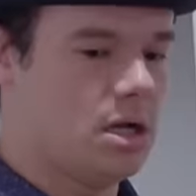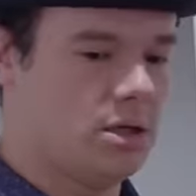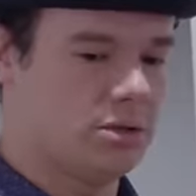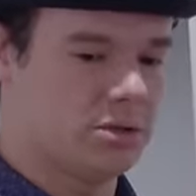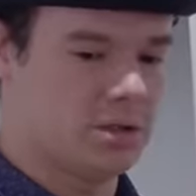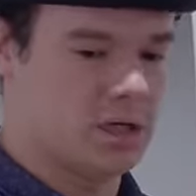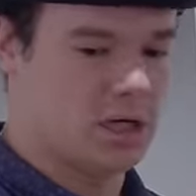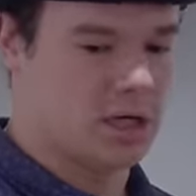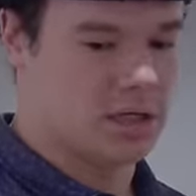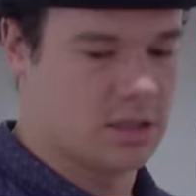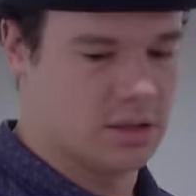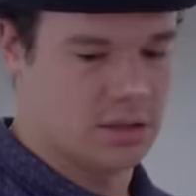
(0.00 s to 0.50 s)
I was
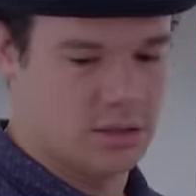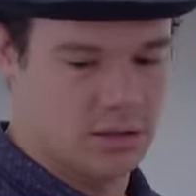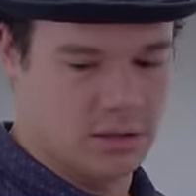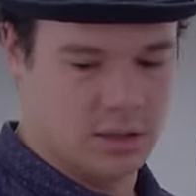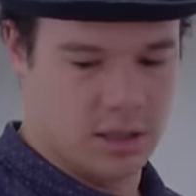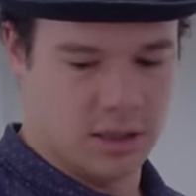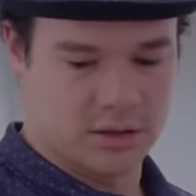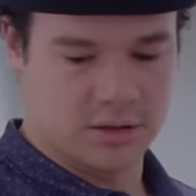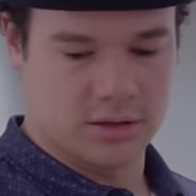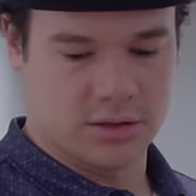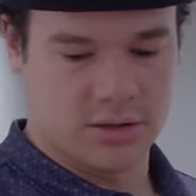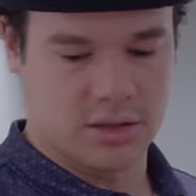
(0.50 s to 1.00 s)
talking to
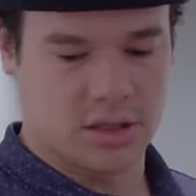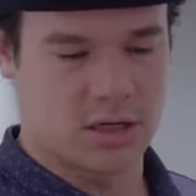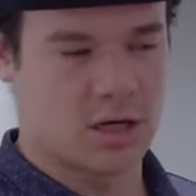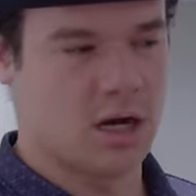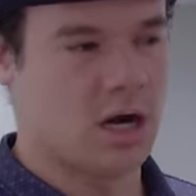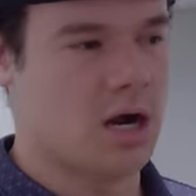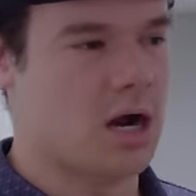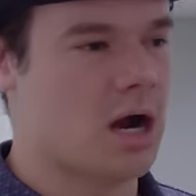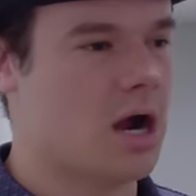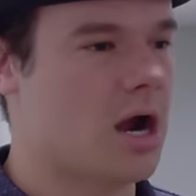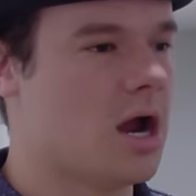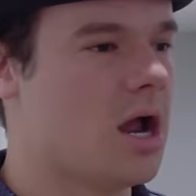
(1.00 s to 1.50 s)
Dr.
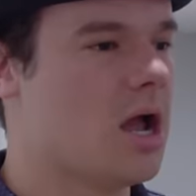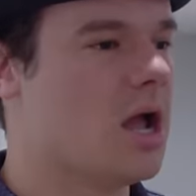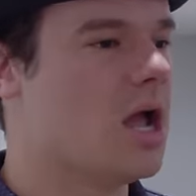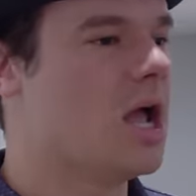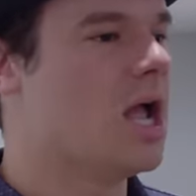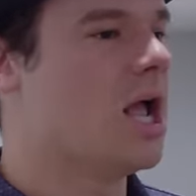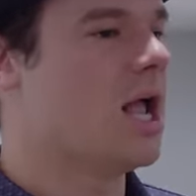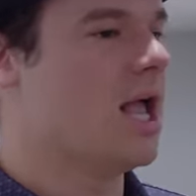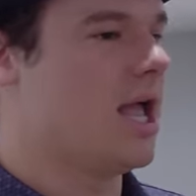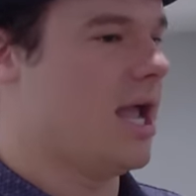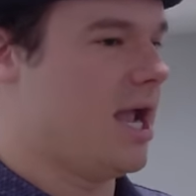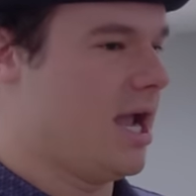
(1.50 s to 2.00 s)
Shikar,
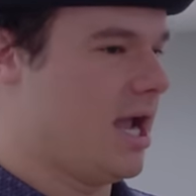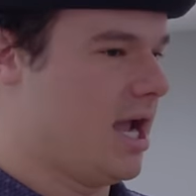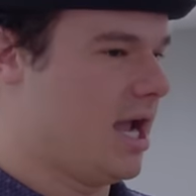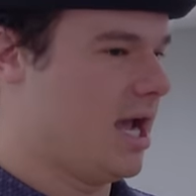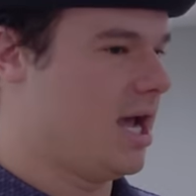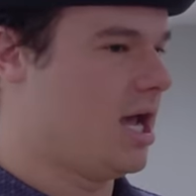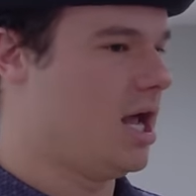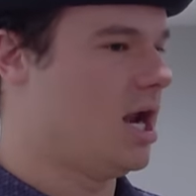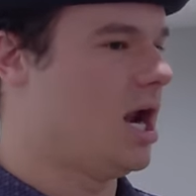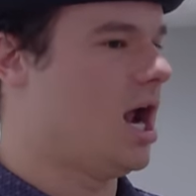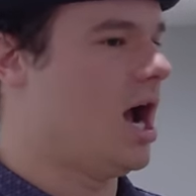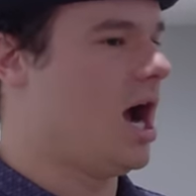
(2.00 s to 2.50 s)

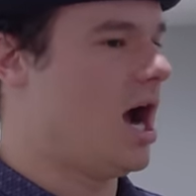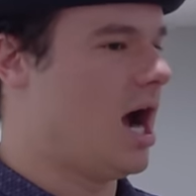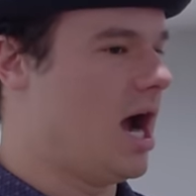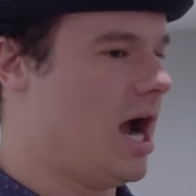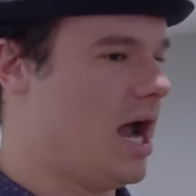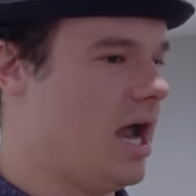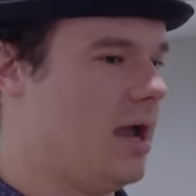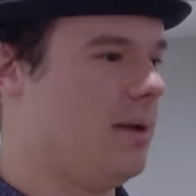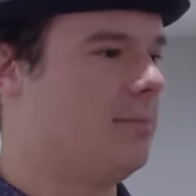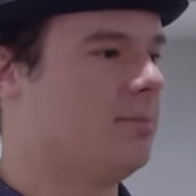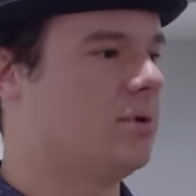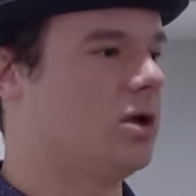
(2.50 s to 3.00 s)
and
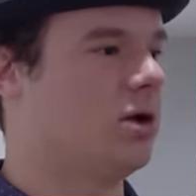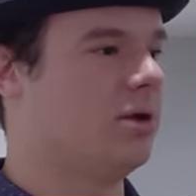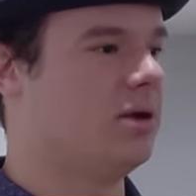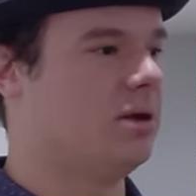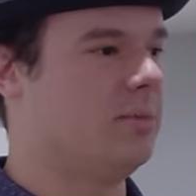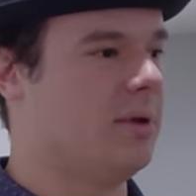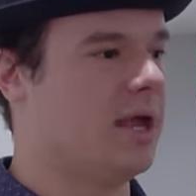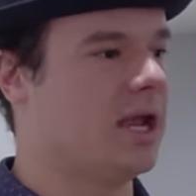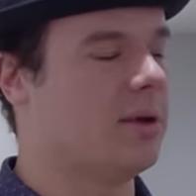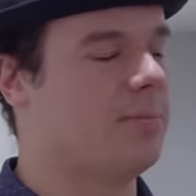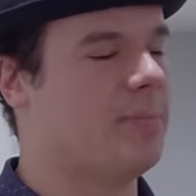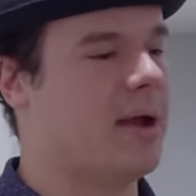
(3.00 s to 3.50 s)
I am going
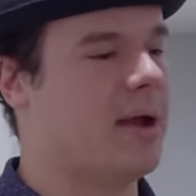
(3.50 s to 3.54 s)
to make a